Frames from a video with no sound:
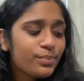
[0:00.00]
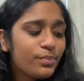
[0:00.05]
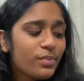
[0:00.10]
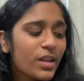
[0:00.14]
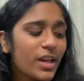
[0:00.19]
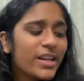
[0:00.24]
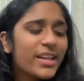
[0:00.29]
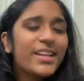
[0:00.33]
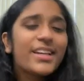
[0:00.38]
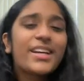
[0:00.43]

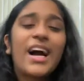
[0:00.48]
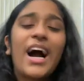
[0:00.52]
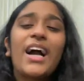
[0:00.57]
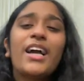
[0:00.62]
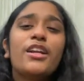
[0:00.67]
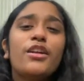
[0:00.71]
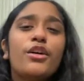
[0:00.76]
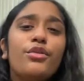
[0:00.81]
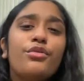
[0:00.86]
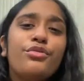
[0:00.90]
he
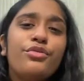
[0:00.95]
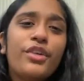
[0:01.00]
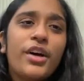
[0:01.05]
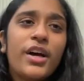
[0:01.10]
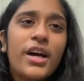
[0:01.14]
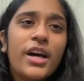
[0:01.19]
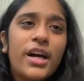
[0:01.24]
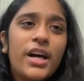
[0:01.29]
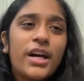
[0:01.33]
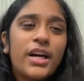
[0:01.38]
kind of
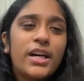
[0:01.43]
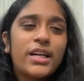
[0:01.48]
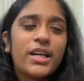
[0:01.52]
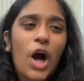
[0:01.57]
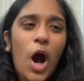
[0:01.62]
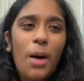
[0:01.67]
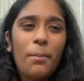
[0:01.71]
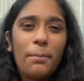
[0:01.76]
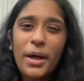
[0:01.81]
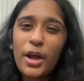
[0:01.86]

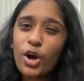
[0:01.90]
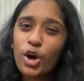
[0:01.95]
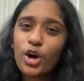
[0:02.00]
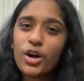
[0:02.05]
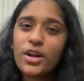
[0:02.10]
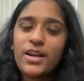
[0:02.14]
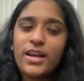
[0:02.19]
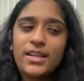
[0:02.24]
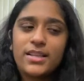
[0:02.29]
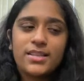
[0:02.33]
got better
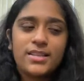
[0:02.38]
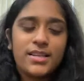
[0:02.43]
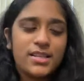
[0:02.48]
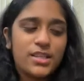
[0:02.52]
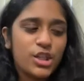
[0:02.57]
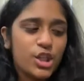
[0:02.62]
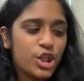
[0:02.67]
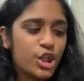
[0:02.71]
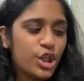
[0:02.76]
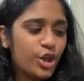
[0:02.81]
in
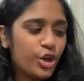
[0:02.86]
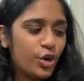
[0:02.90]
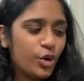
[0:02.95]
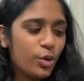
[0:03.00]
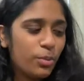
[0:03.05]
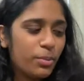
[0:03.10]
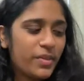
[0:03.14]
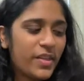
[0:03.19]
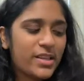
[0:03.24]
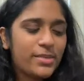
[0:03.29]
season
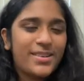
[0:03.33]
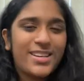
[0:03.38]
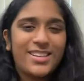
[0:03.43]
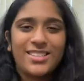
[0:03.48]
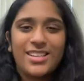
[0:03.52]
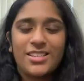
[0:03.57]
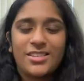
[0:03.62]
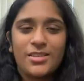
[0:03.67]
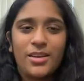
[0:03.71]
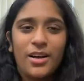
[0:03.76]
two, but that's because
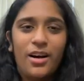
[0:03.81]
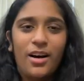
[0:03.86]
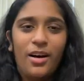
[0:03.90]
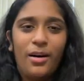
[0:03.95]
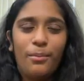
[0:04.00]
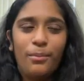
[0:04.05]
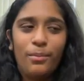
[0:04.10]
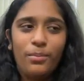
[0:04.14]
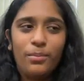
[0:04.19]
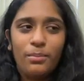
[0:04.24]
his
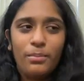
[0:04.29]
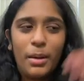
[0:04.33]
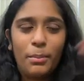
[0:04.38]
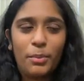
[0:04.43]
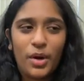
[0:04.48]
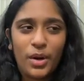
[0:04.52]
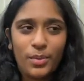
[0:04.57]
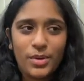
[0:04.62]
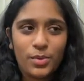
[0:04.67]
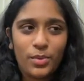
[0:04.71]
um,
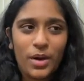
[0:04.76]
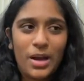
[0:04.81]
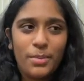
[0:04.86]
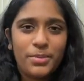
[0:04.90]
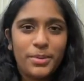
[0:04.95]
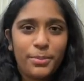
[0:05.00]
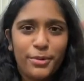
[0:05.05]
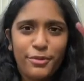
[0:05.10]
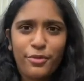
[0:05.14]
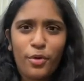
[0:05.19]
memory was
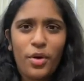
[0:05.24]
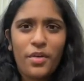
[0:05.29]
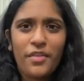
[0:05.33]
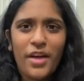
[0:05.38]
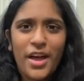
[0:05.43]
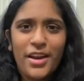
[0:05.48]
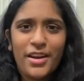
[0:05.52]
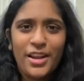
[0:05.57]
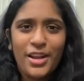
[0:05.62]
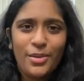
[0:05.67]
wiped. Before
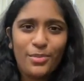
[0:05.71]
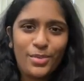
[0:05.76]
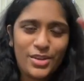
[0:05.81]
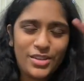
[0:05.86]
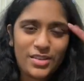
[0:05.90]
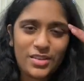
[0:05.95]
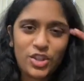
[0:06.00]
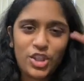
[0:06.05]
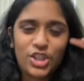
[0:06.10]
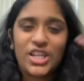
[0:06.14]
then, he
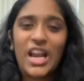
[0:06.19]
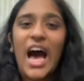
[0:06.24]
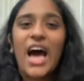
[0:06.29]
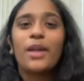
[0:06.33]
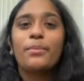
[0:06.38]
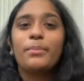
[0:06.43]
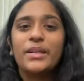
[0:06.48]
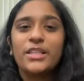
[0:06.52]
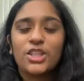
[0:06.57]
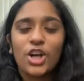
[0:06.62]
was just
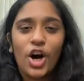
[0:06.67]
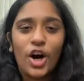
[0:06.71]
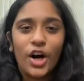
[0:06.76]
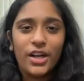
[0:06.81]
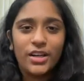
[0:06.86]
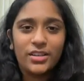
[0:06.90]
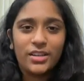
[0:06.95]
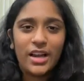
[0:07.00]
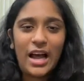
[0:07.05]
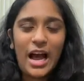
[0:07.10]
adamant
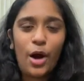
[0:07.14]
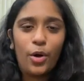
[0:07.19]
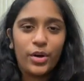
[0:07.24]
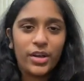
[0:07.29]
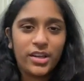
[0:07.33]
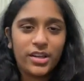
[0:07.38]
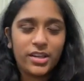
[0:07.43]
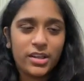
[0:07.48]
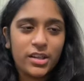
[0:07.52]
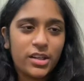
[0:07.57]
on
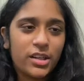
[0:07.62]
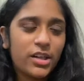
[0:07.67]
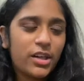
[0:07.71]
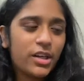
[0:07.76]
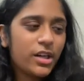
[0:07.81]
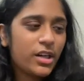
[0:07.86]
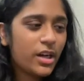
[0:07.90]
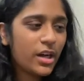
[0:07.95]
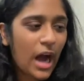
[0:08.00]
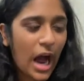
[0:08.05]
outing
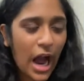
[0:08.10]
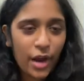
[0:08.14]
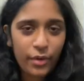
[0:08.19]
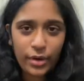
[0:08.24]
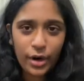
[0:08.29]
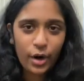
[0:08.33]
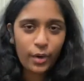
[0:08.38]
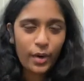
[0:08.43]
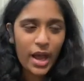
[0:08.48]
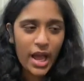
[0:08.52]

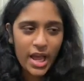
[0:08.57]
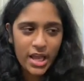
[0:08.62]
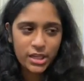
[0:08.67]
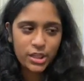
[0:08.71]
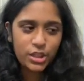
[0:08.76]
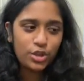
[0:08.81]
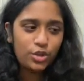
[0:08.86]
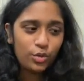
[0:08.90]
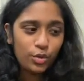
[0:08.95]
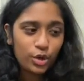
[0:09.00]
Iroh and
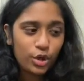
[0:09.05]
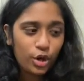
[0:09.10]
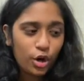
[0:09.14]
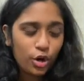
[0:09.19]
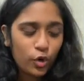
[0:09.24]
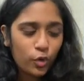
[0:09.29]
Zuko.